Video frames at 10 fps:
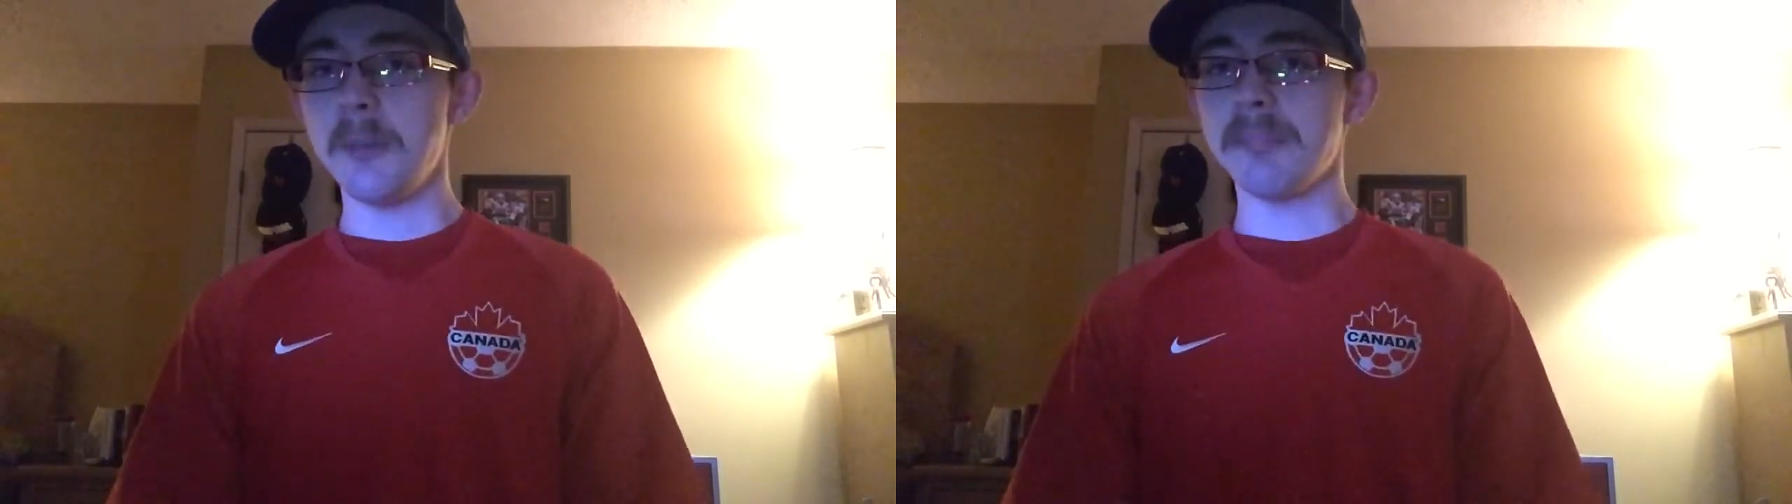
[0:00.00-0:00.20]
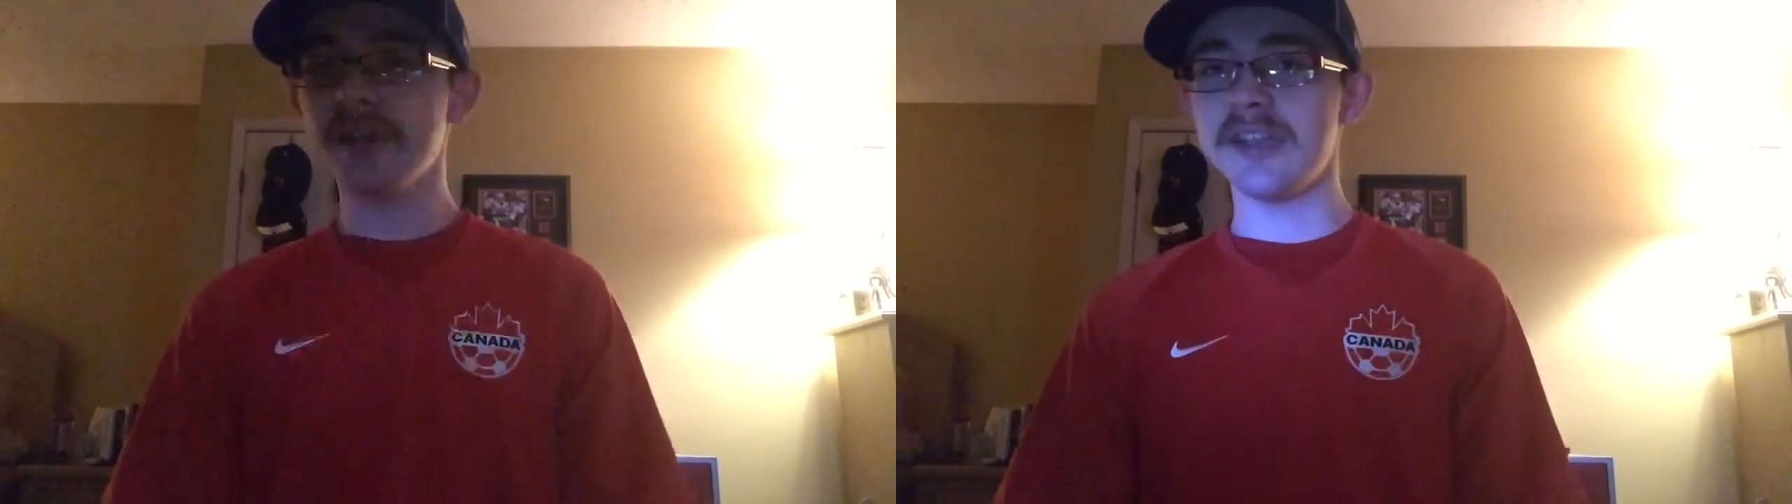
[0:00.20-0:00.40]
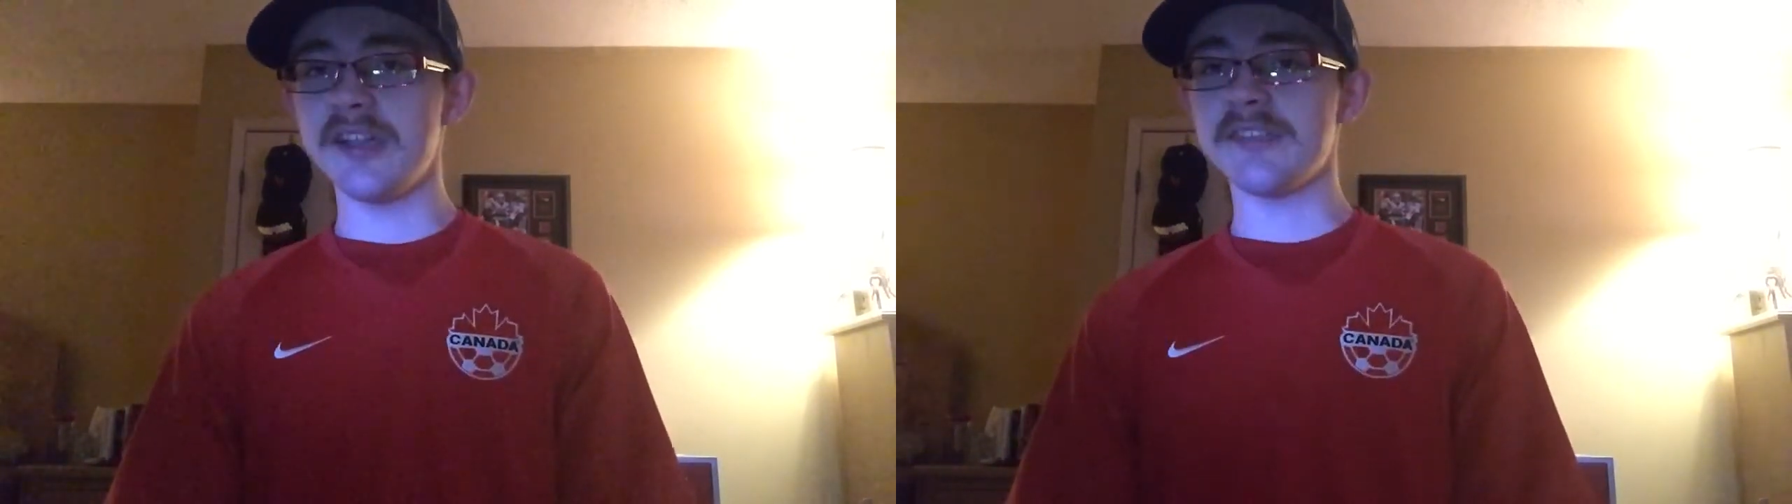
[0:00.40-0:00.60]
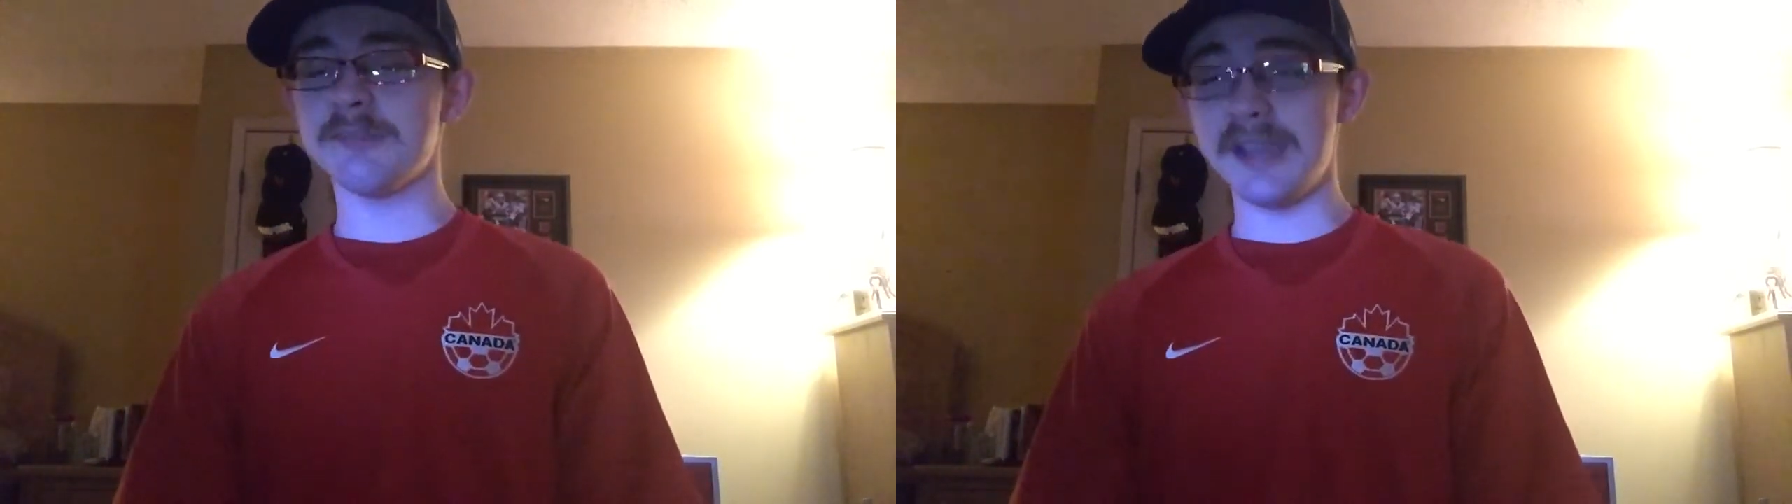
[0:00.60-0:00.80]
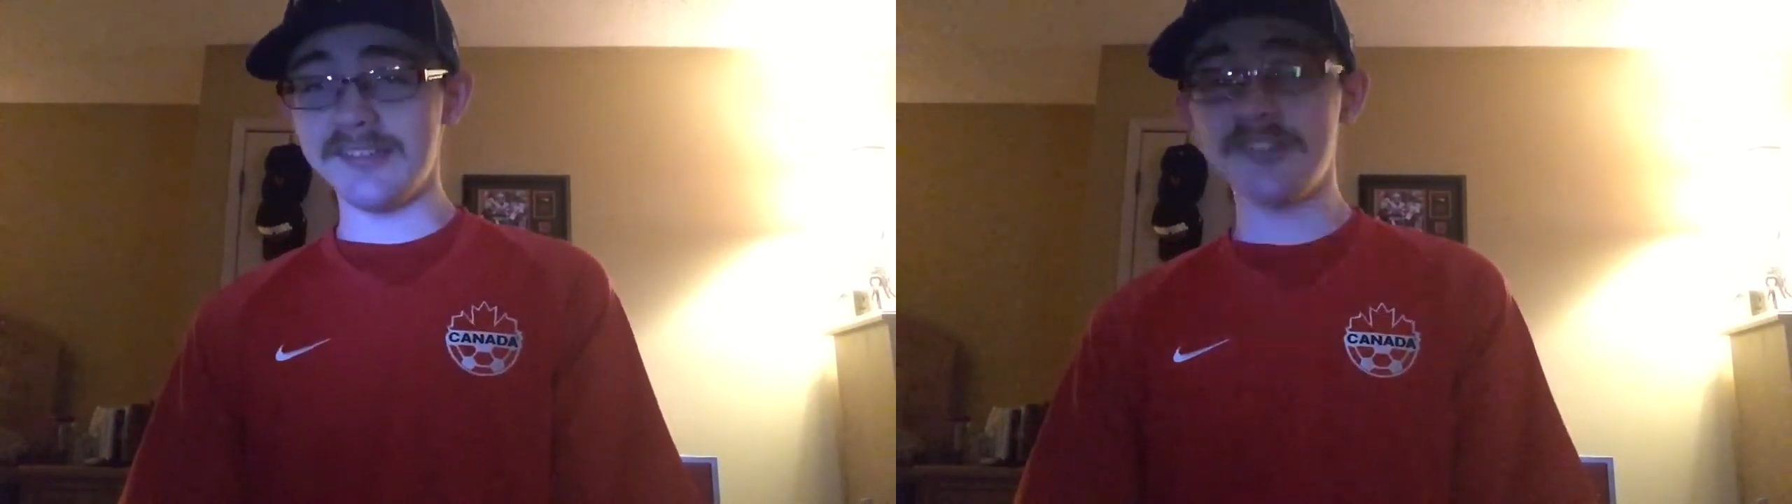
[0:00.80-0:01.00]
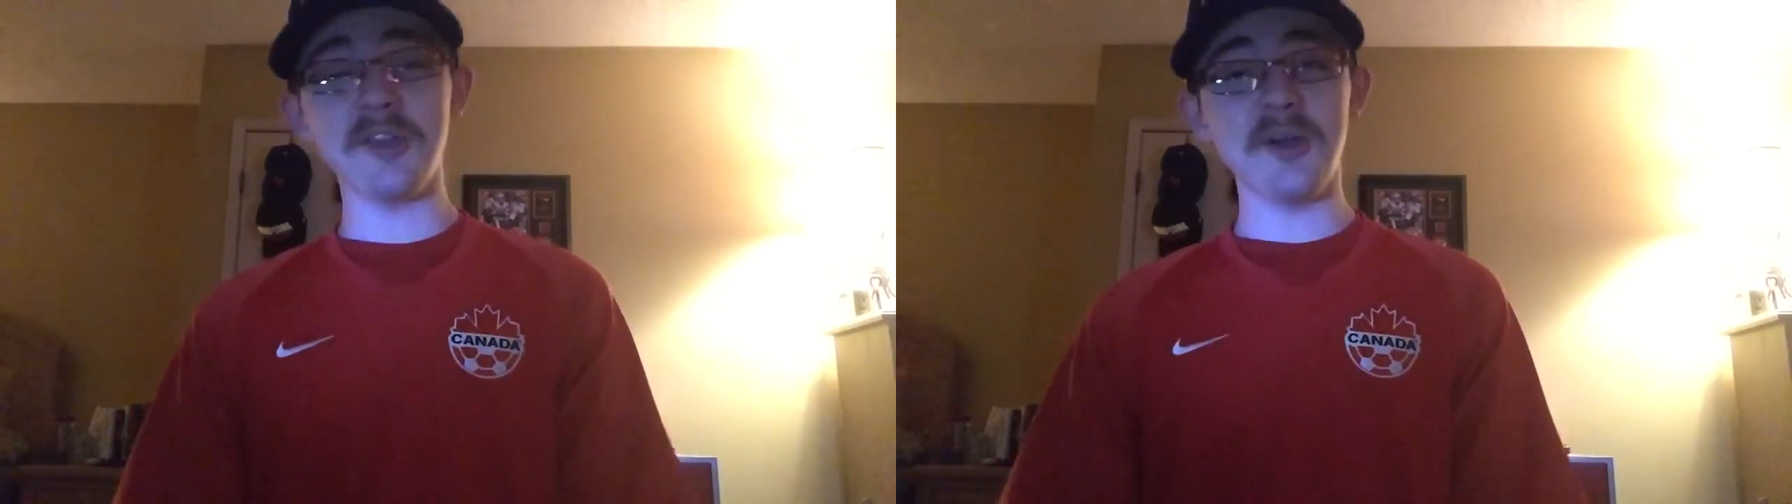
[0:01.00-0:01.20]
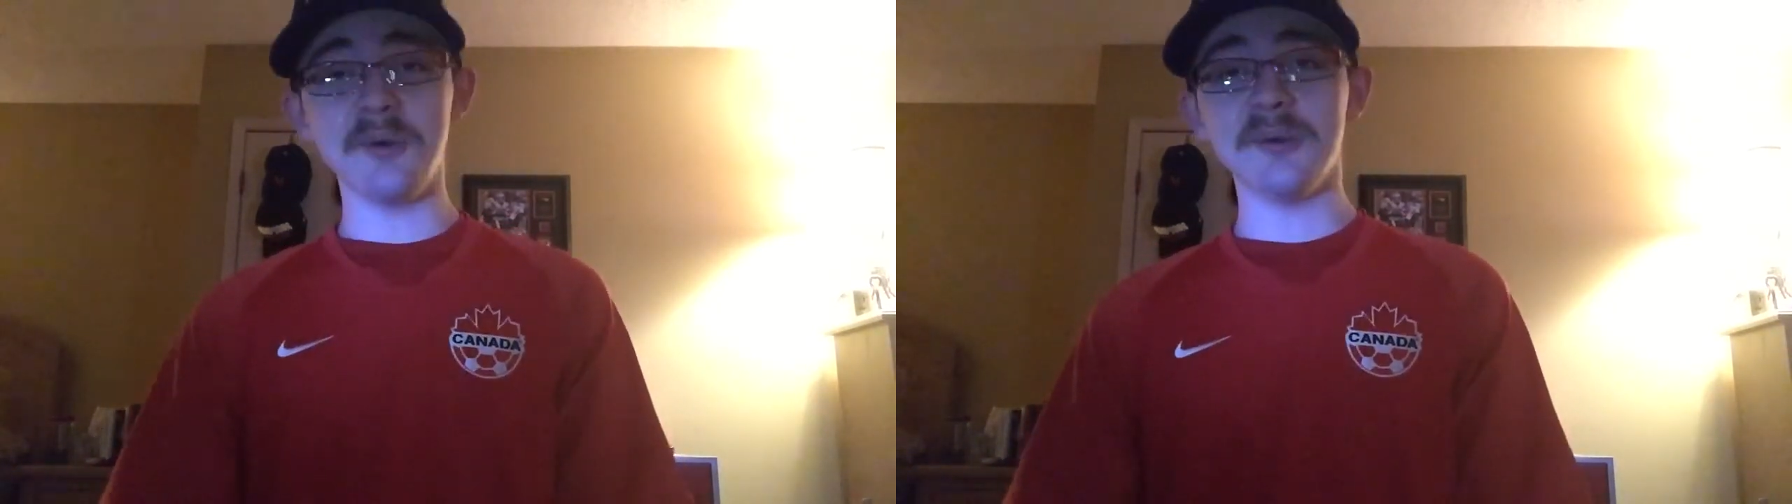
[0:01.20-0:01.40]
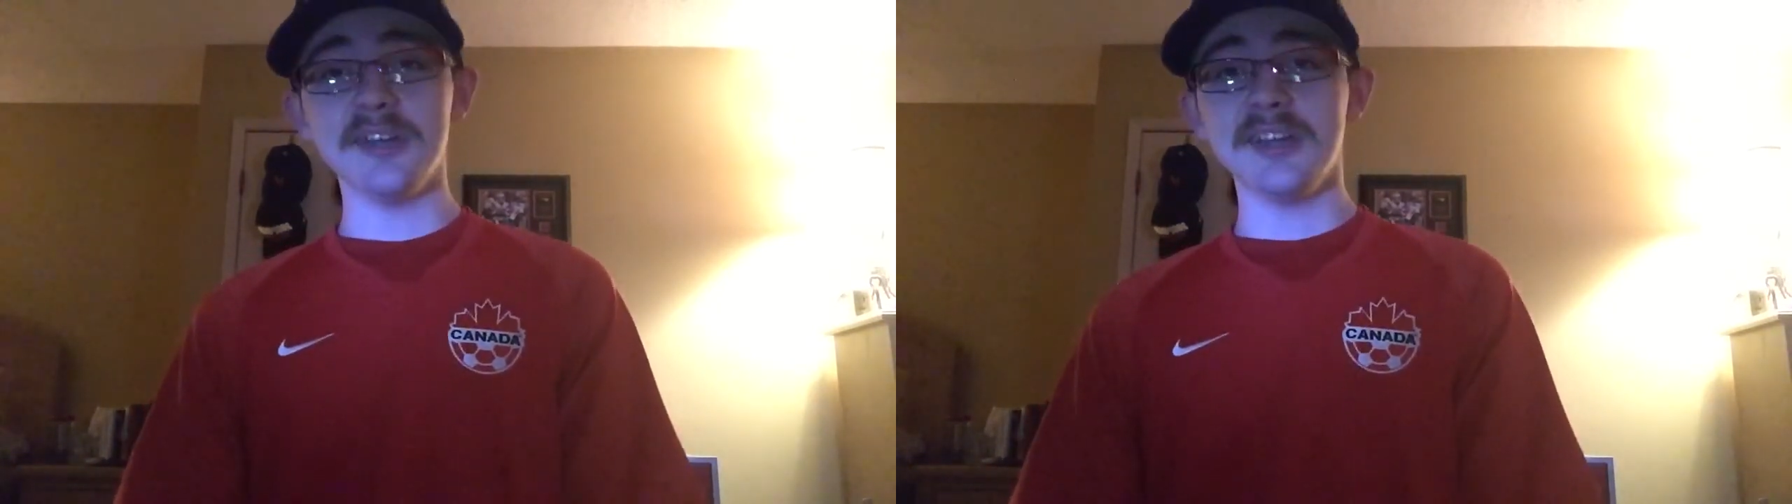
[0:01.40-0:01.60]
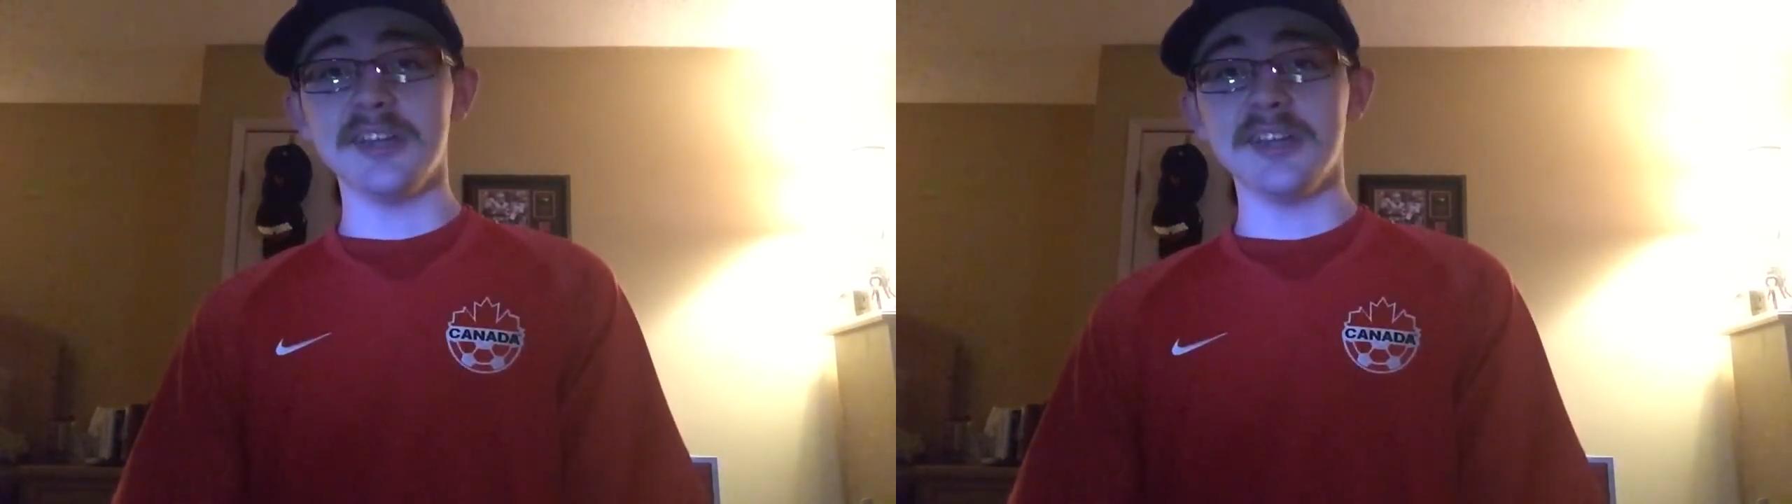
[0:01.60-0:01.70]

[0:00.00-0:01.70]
because Mexico